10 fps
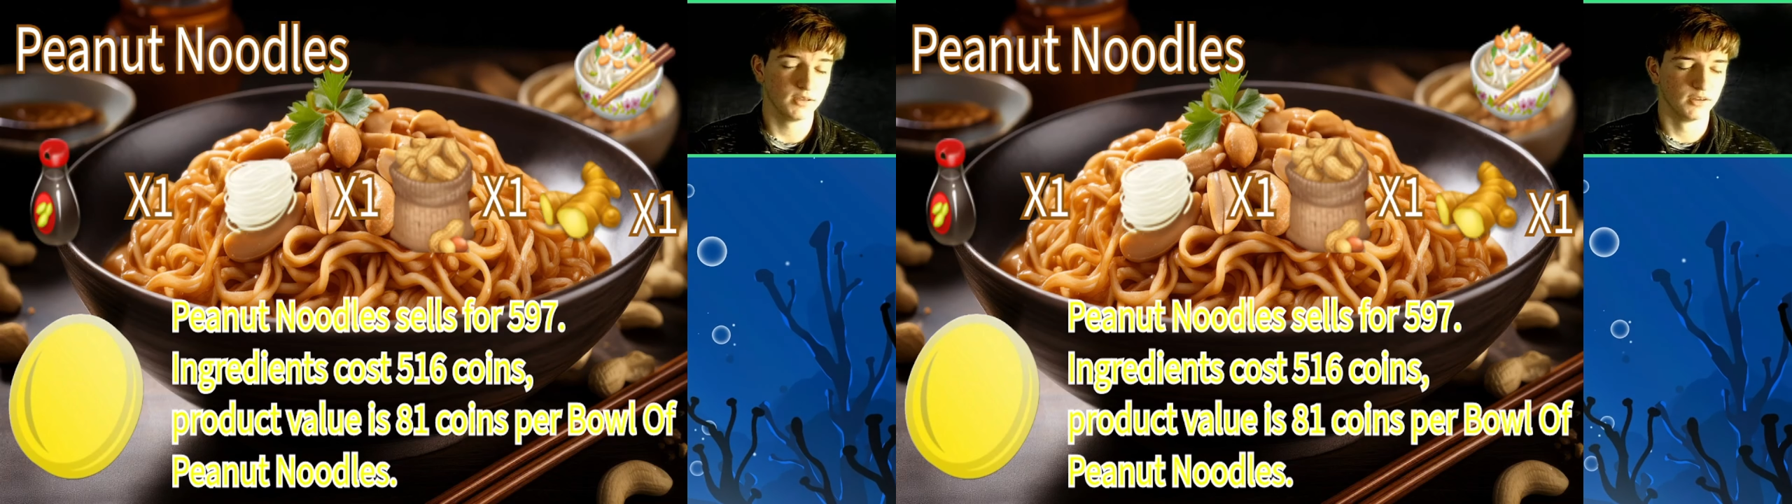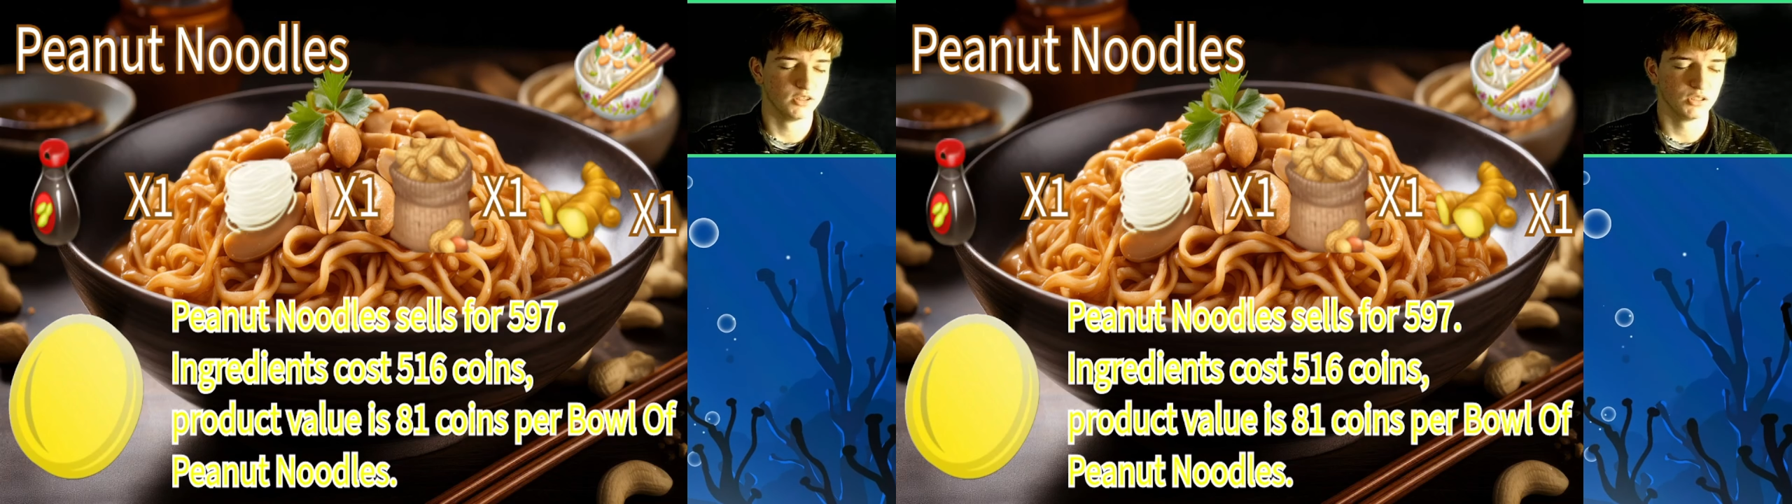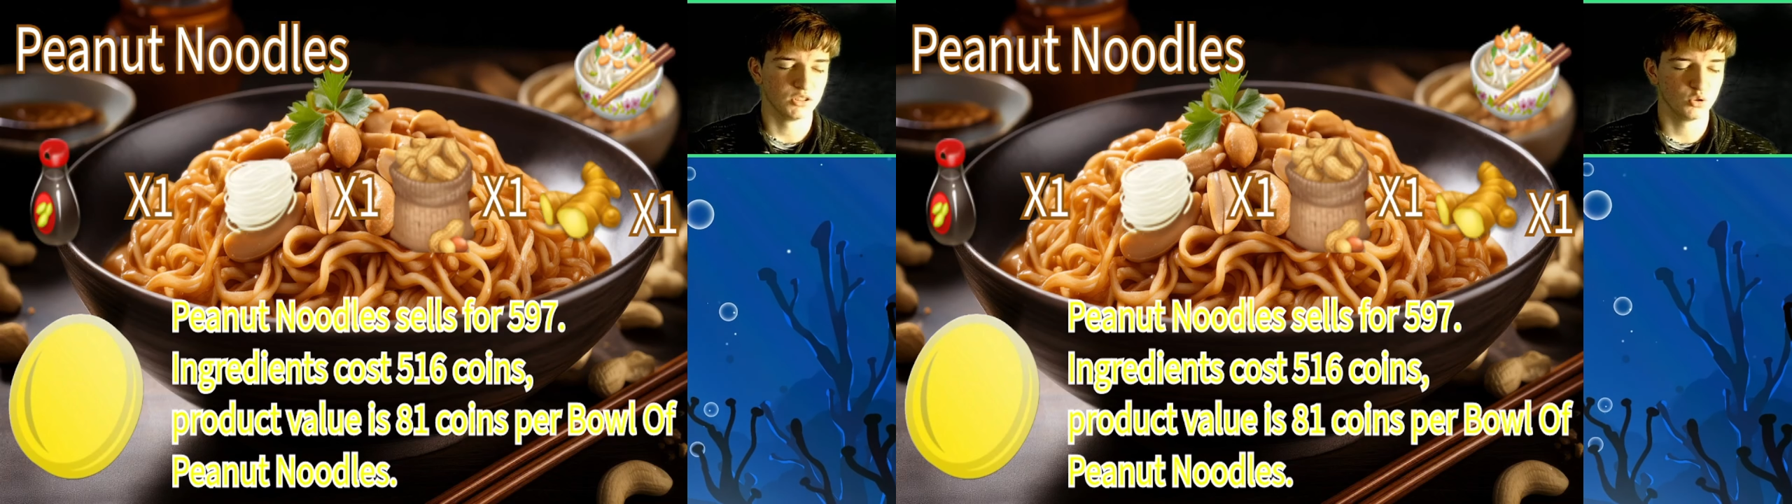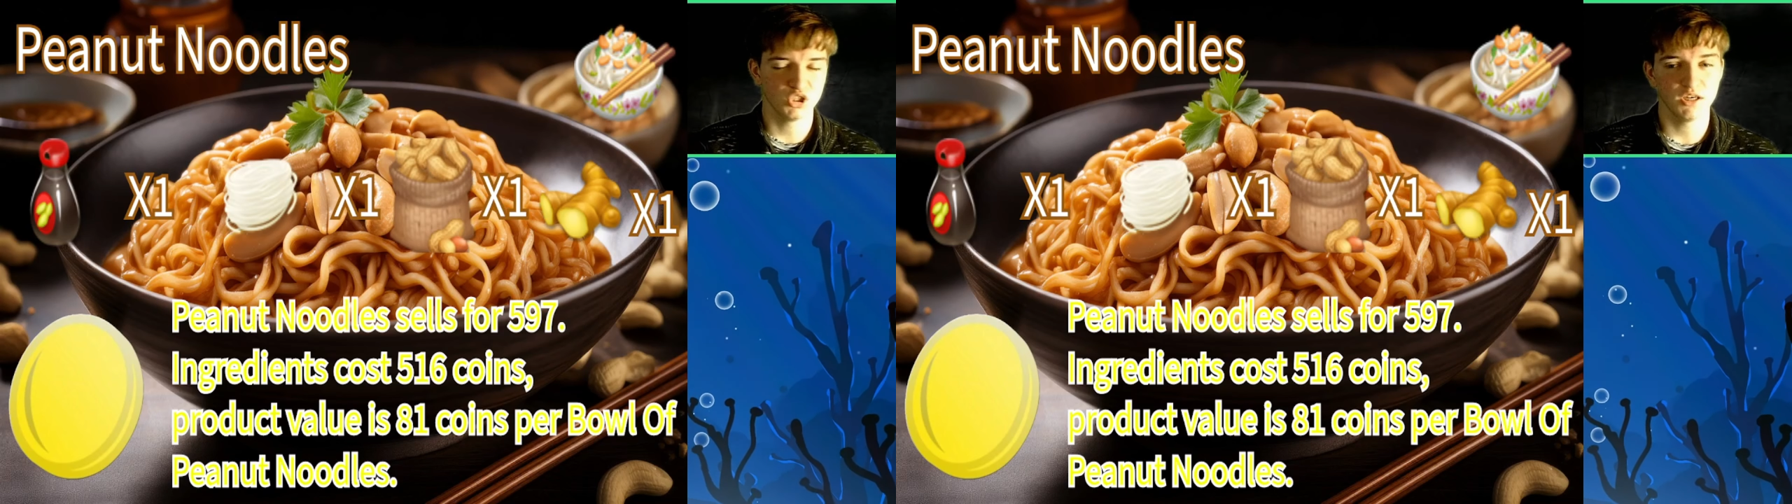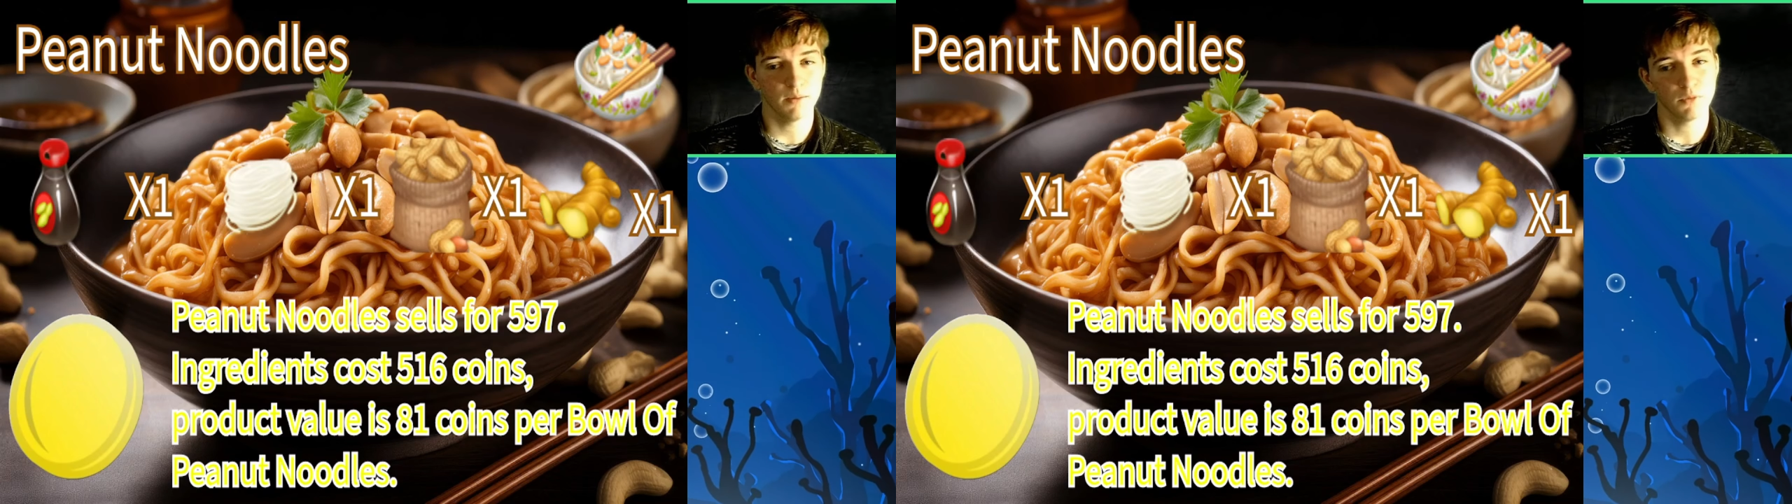
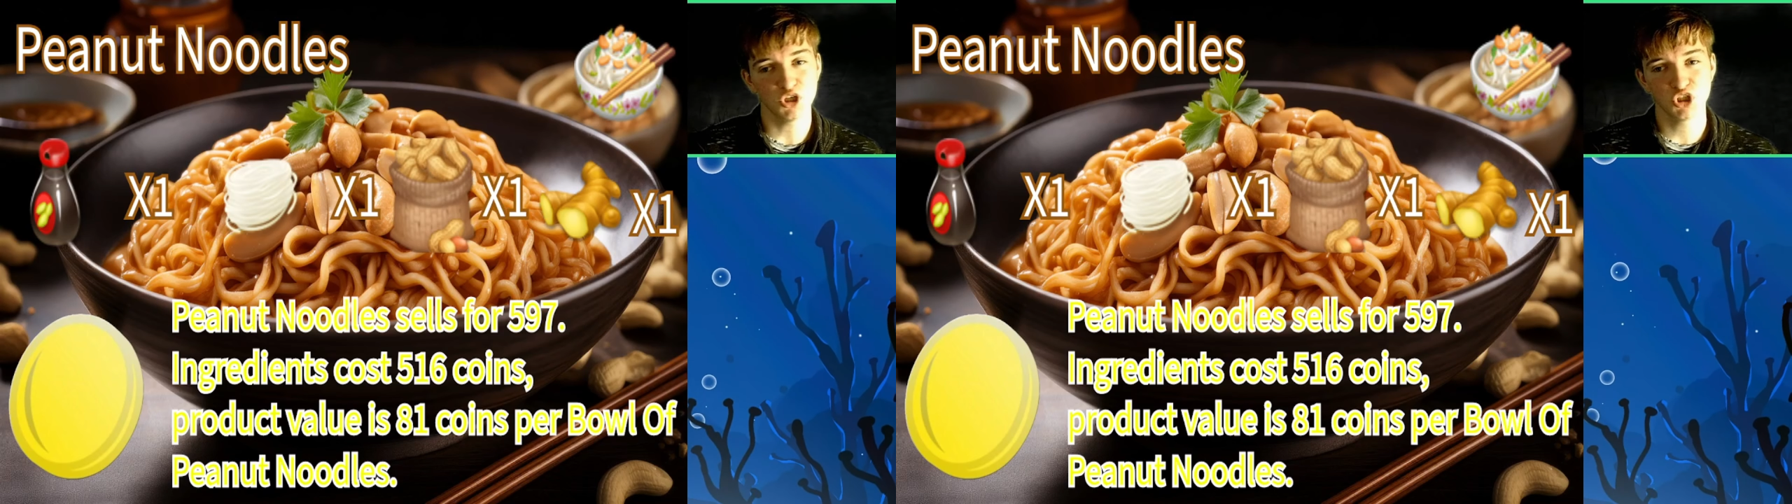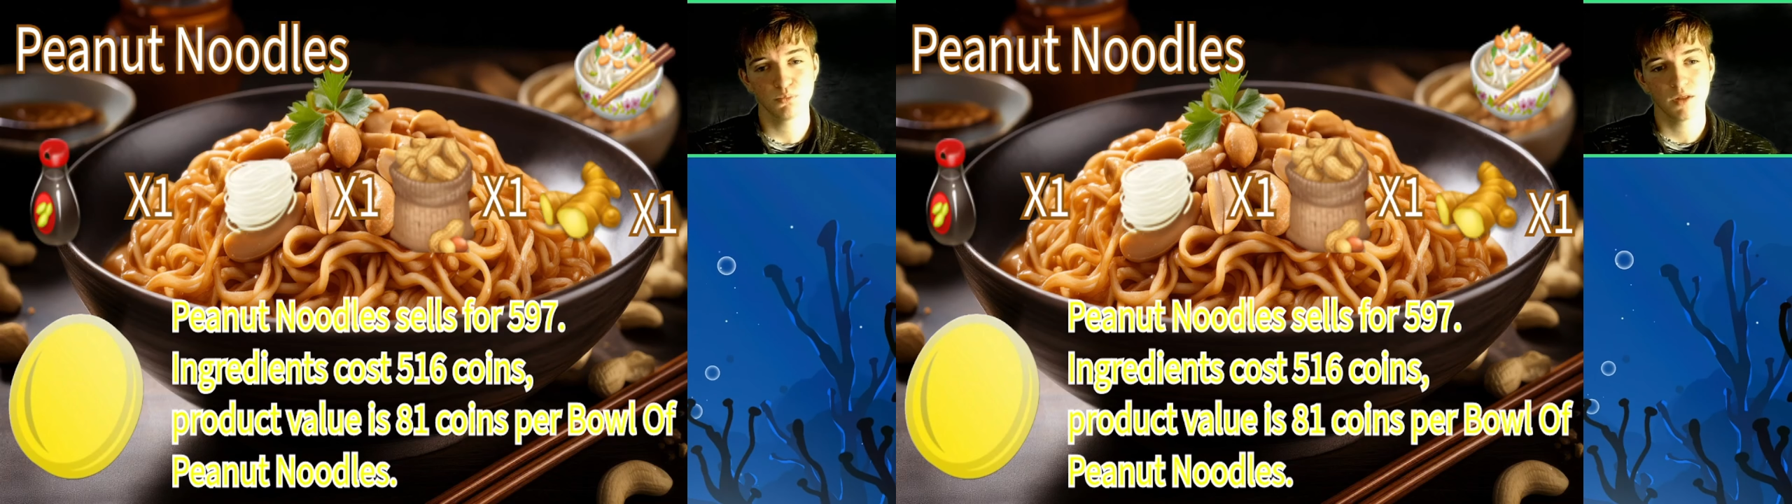sushi that much,